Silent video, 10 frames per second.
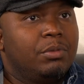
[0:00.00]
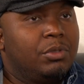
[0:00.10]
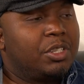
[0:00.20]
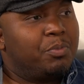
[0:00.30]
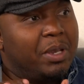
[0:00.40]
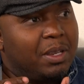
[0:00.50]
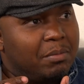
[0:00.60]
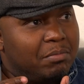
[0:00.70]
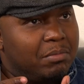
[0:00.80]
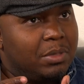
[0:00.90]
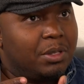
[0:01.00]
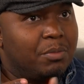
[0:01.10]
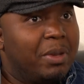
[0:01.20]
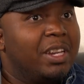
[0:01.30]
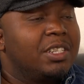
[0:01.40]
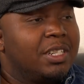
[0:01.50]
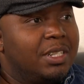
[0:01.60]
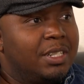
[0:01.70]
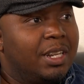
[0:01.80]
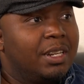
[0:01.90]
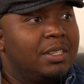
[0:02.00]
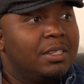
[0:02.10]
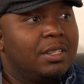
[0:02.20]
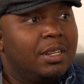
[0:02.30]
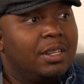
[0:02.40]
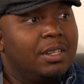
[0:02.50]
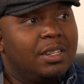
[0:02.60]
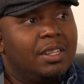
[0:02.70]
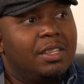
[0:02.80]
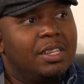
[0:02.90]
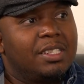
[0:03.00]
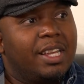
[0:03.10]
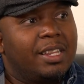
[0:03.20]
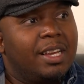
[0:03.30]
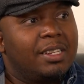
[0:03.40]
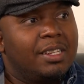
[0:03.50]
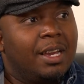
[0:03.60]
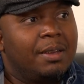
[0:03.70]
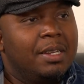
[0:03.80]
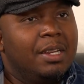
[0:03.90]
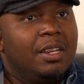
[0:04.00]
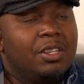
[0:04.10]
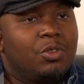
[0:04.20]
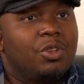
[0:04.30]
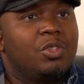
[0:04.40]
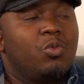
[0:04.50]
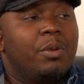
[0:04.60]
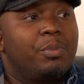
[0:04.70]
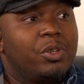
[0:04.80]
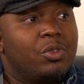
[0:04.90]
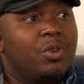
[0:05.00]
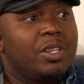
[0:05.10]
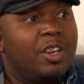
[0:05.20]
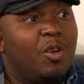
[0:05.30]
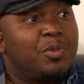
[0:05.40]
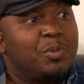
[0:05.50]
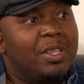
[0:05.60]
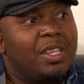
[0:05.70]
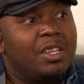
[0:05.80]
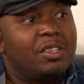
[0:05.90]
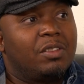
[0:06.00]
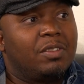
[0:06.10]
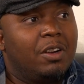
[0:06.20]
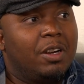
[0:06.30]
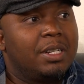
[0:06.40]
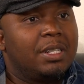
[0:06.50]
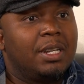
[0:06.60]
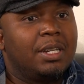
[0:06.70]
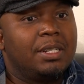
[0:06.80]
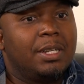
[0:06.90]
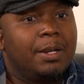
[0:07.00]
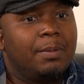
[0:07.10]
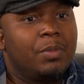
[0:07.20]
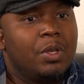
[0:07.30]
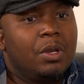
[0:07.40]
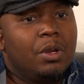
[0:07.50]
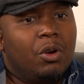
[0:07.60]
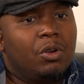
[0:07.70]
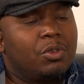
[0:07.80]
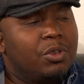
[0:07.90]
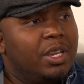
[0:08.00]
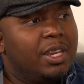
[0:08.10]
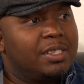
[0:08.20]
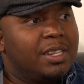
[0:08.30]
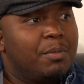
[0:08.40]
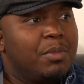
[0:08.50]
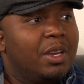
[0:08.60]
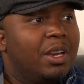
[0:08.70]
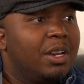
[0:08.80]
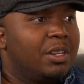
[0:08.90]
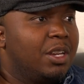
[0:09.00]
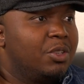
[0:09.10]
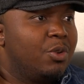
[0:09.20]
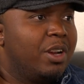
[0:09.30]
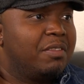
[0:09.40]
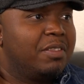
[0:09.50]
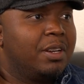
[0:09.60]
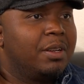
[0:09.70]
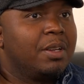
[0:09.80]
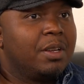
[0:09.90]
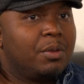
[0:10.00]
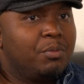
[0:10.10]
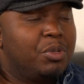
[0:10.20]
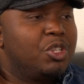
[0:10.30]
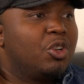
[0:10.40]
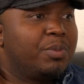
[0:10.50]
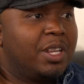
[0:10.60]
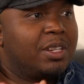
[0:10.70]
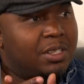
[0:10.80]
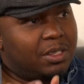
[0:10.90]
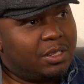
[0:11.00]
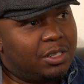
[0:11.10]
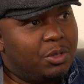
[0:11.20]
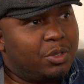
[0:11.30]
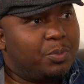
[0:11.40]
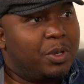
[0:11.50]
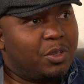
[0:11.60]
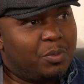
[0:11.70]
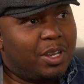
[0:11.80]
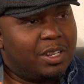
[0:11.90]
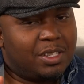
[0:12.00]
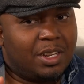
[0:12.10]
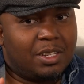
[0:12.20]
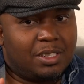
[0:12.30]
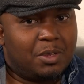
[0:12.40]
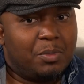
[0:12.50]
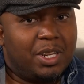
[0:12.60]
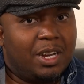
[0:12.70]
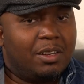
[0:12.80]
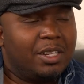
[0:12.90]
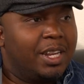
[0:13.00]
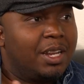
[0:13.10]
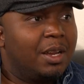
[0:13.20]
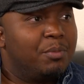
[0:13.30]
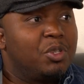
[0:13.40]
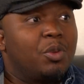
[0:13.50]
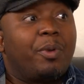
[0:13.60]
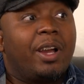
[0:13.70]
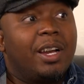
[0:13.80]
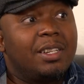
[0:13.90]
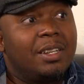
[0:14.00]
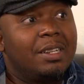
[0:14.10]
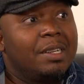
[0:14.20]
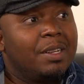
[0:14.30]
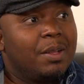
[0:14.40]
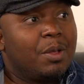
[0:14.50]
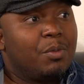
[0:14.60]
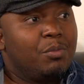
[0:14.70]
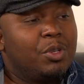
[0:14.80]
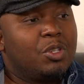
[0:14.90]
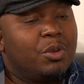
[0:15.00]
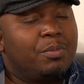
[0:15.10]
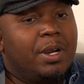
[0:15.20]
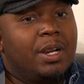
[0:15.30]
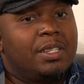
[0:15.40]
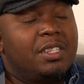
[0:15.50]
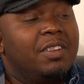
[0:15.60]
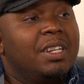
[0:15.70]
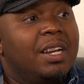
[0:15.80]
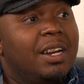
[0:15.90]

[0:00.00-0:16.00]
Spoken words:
just being mentored and things like that. Yeah. So he's one person who has helped me in the things of God. And also here in Zambia, I do have bishops that still speak to me and sit me down, like Bishop Nkata, Bishop Stephen